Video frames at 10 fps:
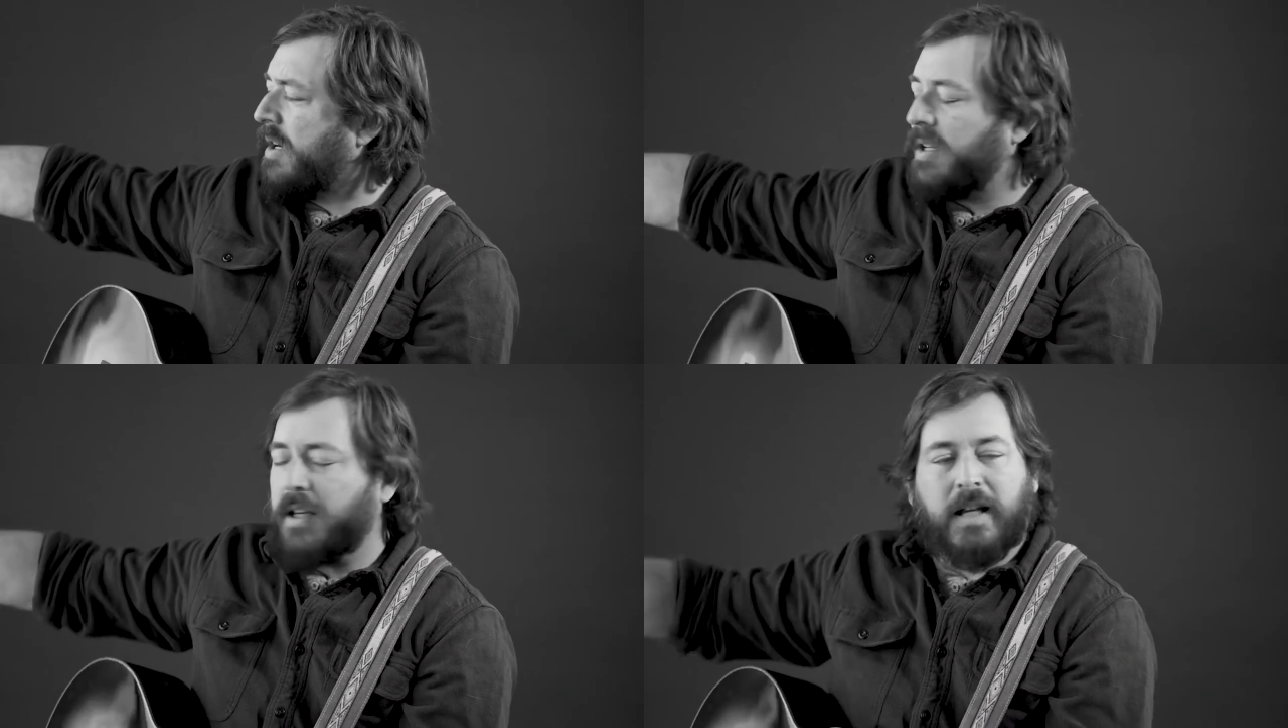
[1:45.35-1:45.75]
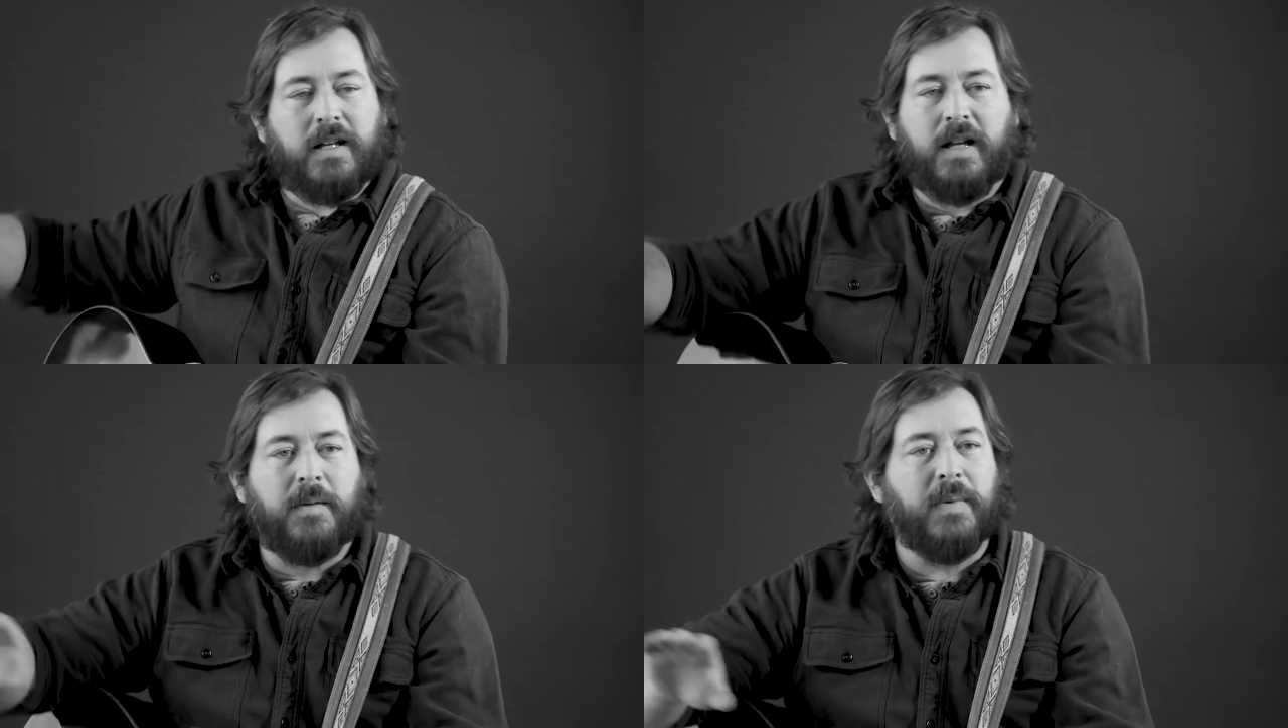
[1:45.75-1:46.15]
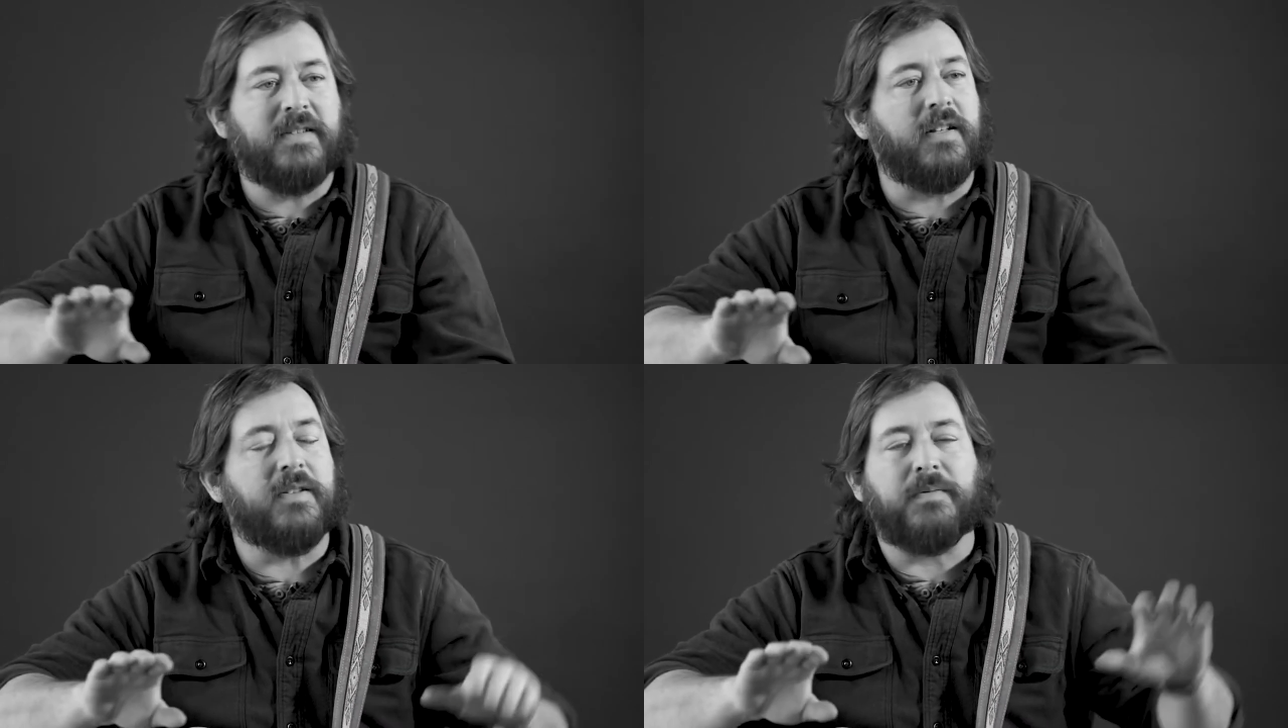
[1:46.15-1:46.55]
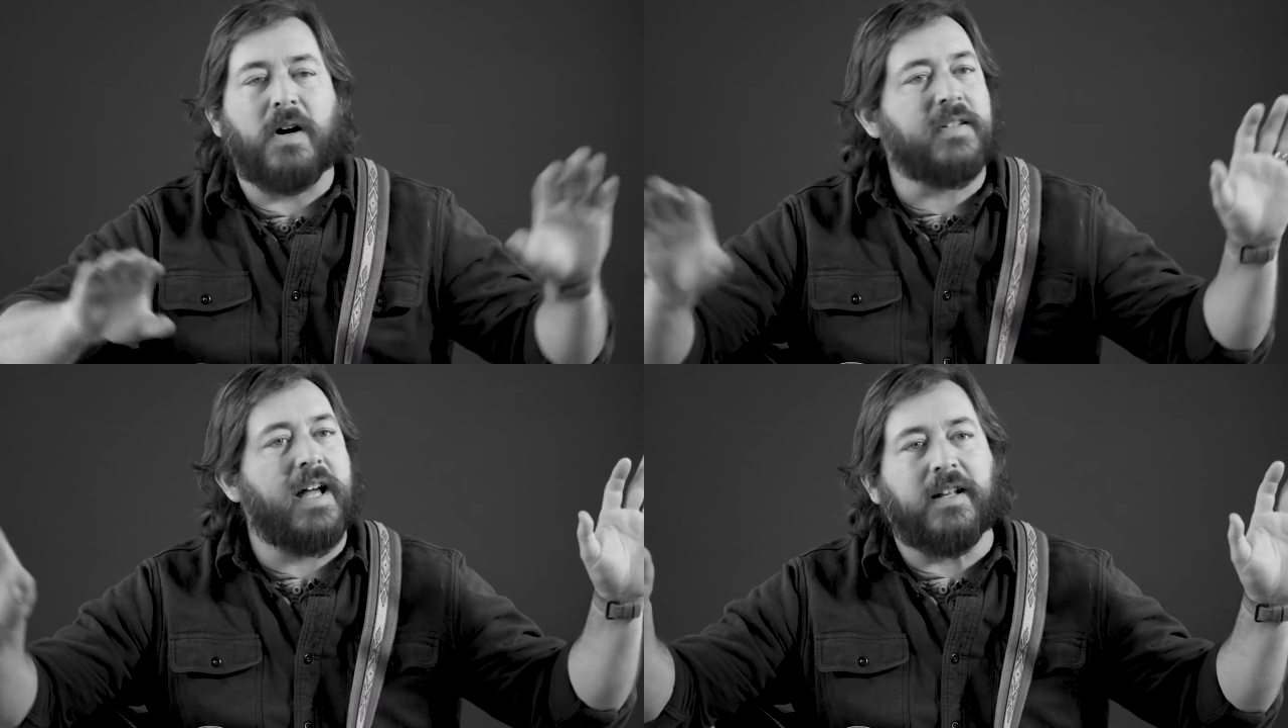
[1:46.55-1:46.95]
And he basically, as far
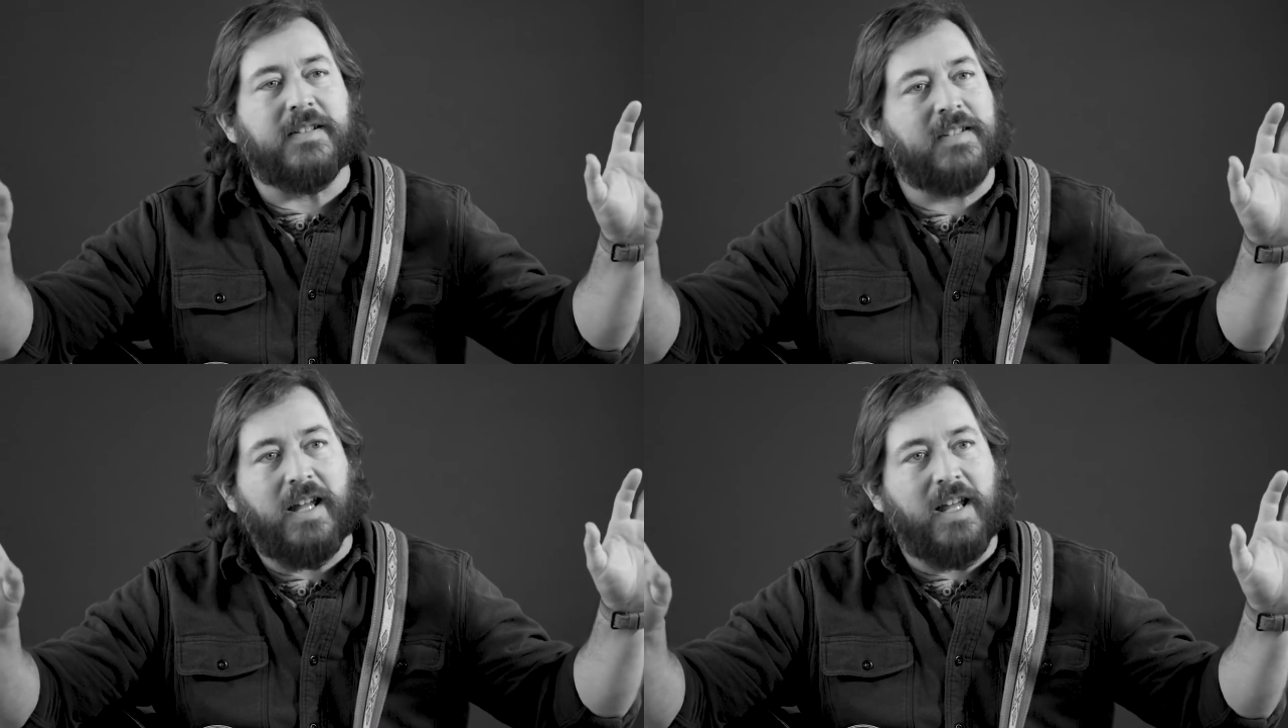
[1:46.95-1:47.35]
as I could see,